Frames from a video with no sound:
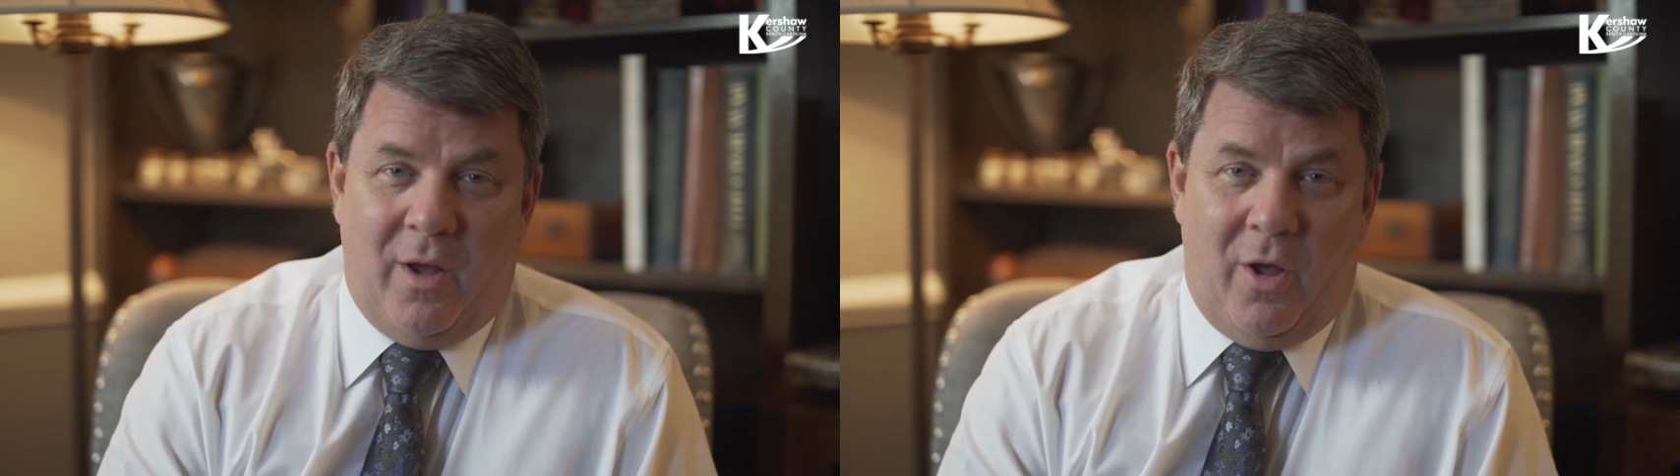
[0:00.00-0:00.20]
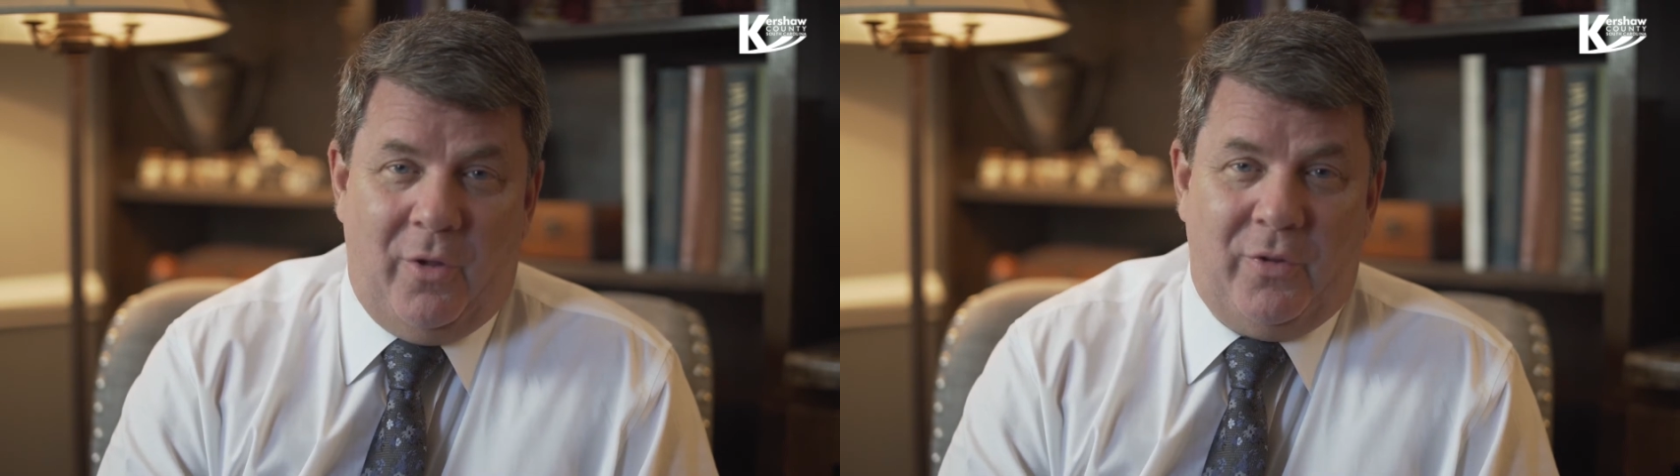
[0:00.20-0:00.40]

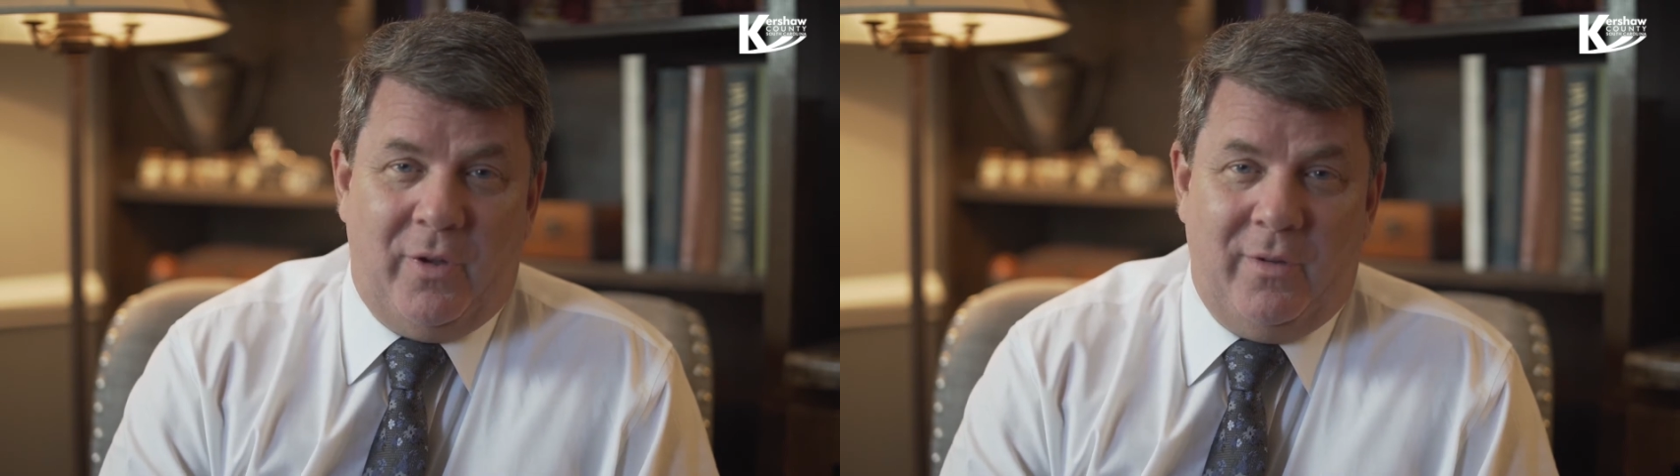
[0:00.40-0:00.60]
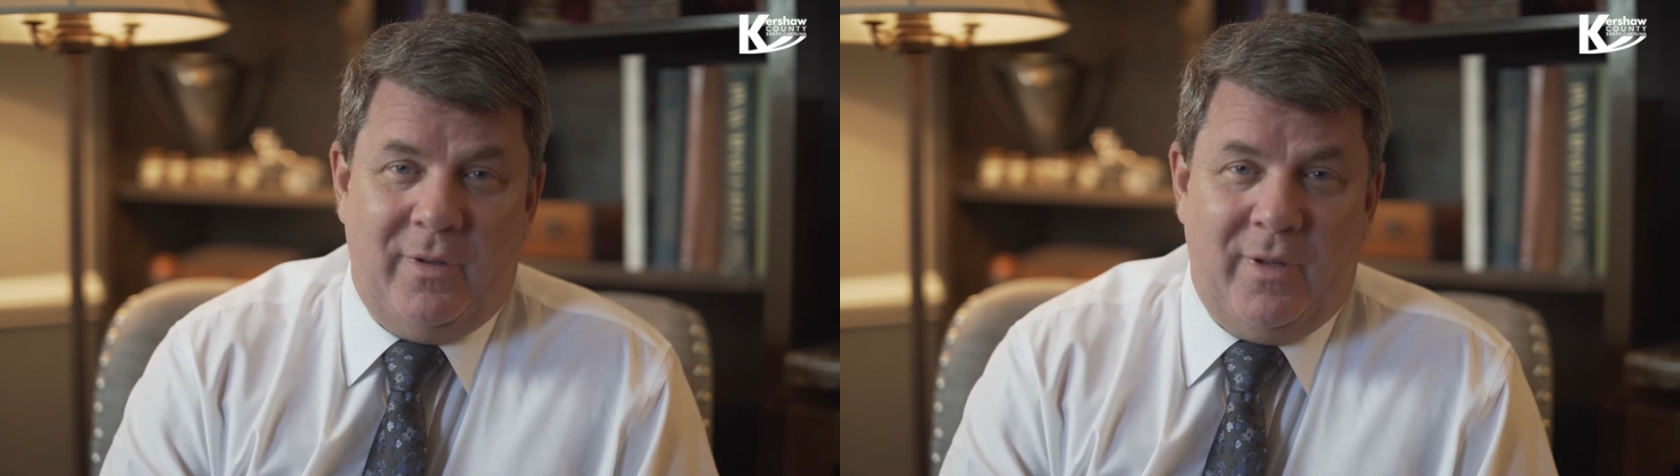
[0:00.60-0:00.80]

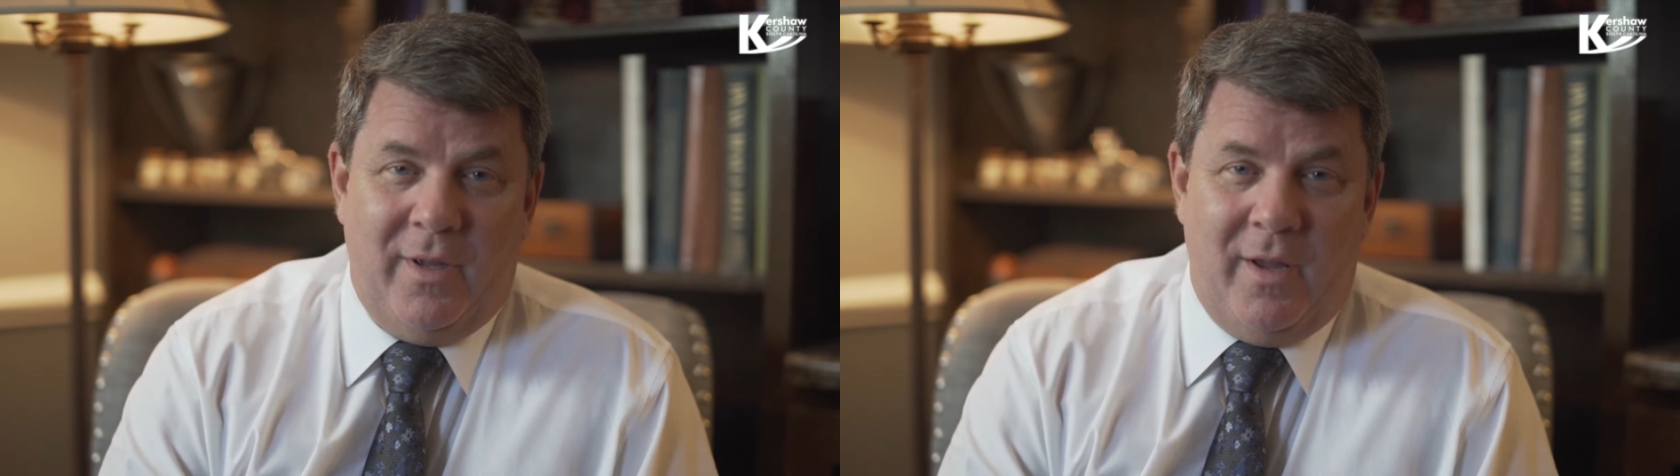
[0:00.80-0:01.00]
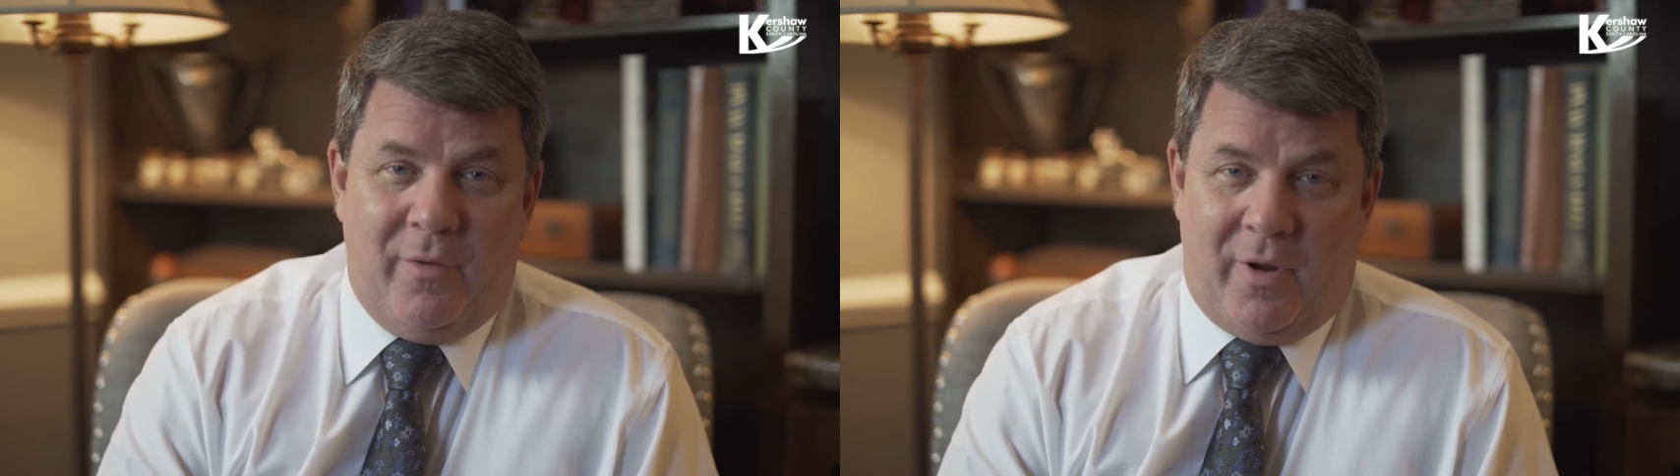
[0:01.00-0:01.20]
Also,
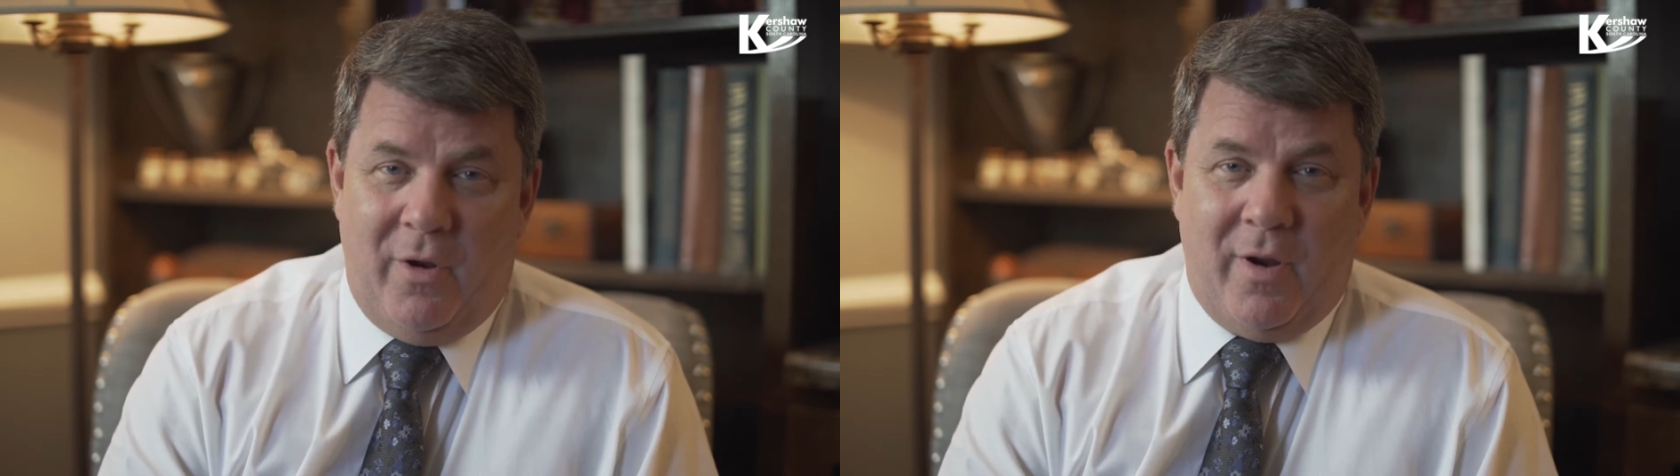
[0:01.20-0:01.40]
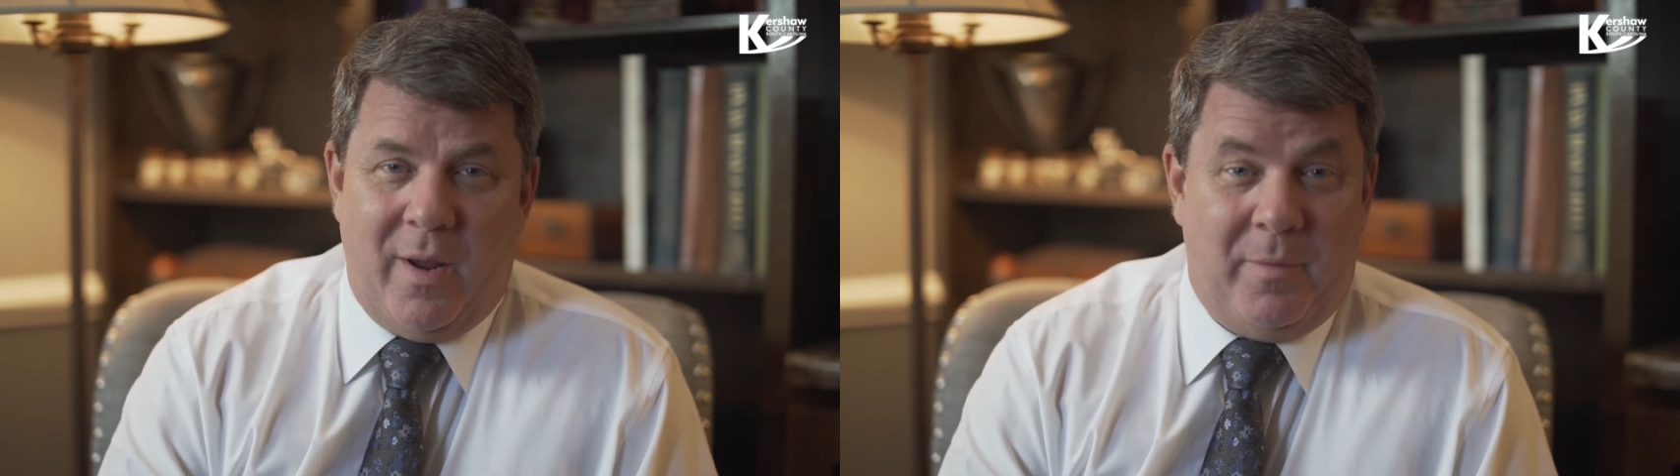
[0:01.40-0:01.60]
if you're
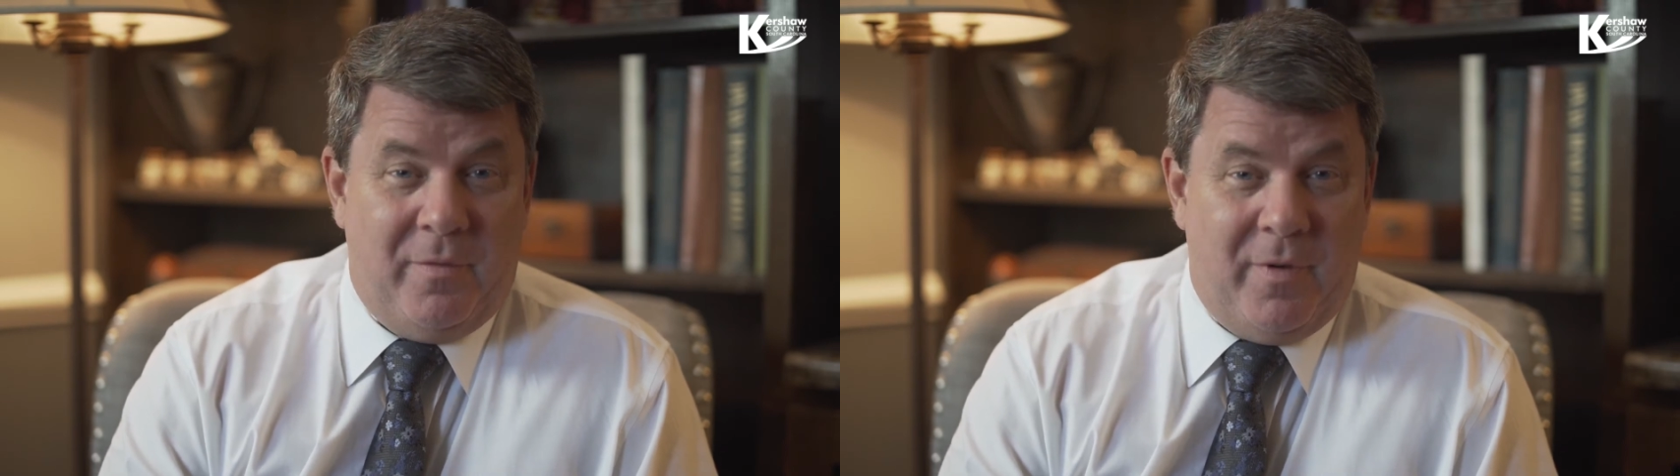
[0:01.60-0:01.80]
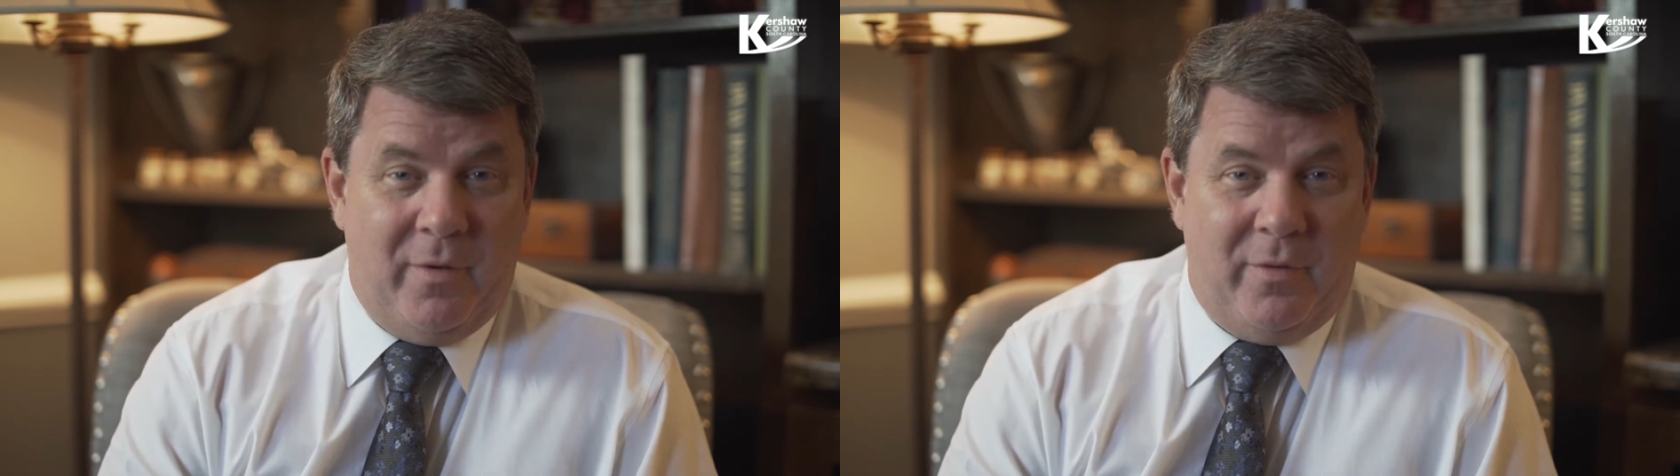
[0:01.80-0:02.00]
gearing up to
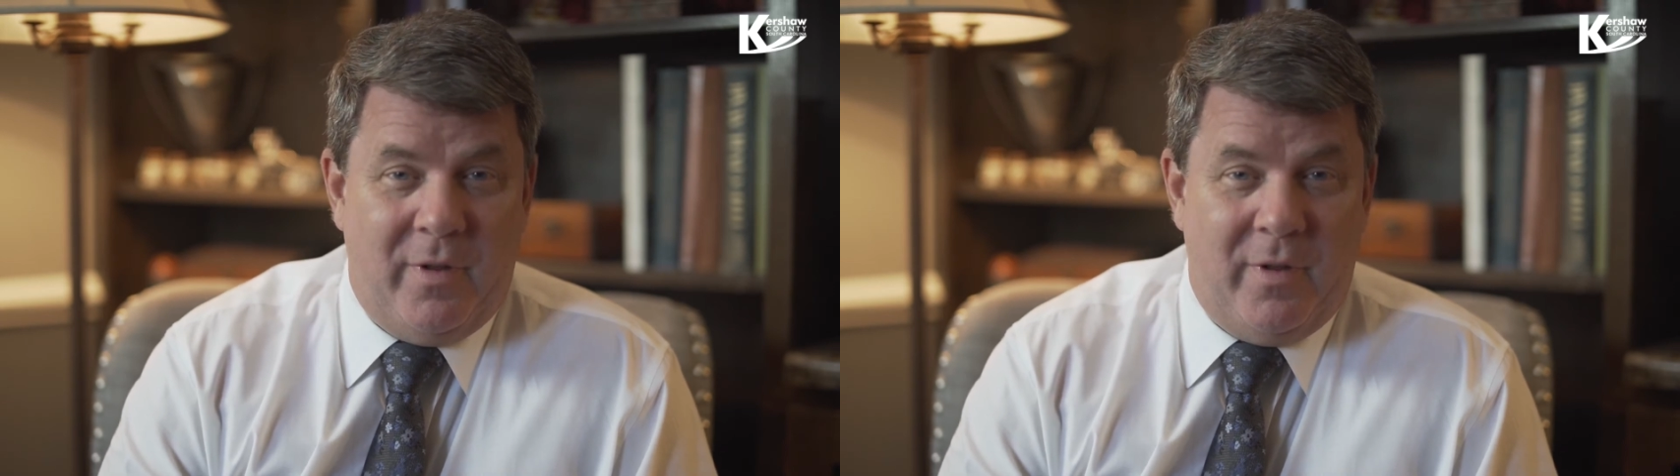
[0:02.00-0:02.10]
vote